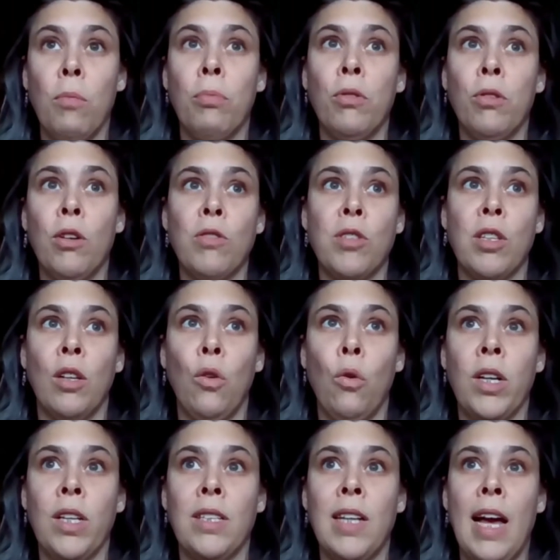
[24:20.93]
Pluto is the Lord
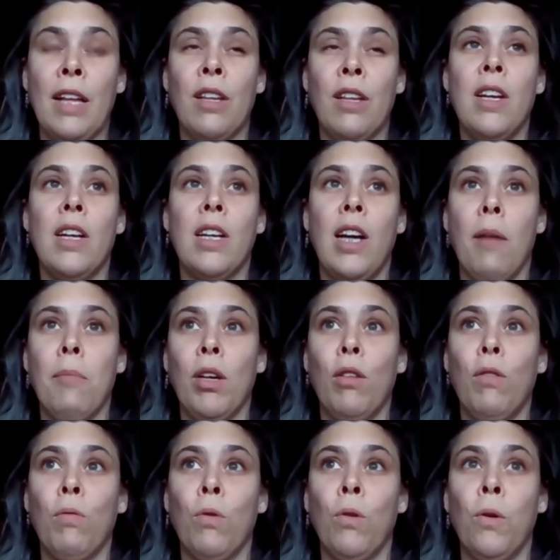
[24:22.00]
of Death, coming
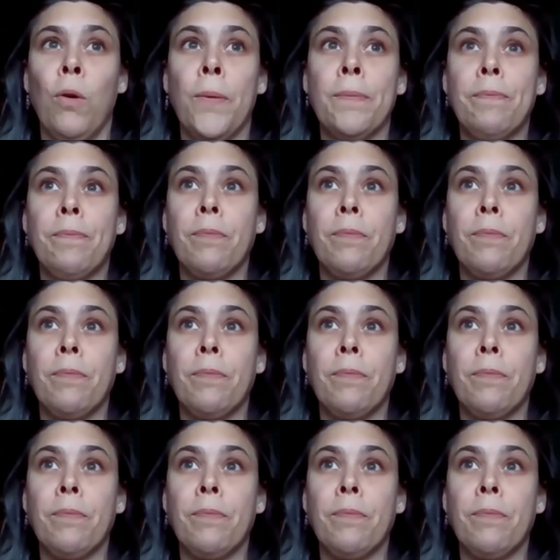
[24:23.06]
through